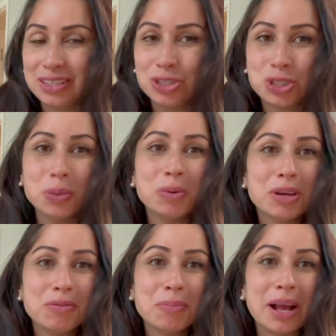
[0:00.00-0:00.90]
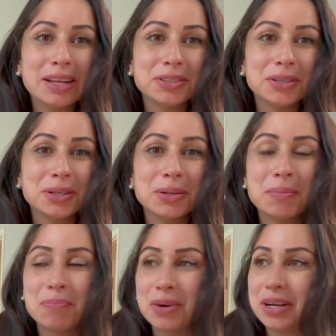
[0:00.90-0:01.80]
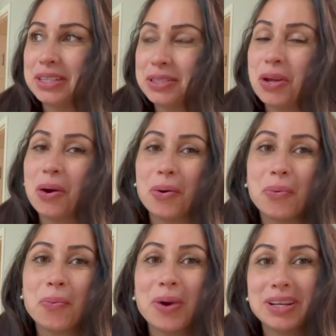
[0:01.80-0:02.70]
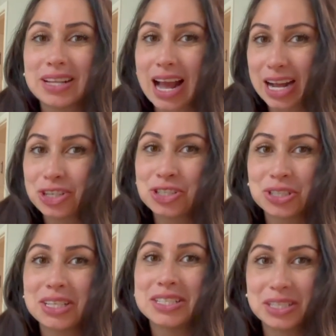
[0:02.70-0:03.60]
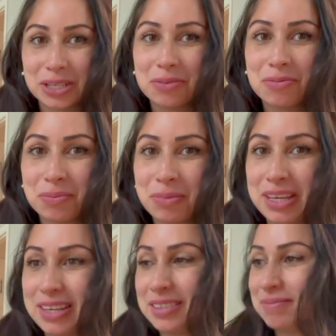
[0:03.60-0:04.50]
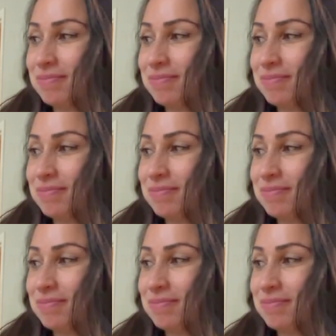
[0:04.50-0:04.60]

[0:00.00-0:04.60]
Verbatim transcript: Should be a reminder, but no, what actually did it for me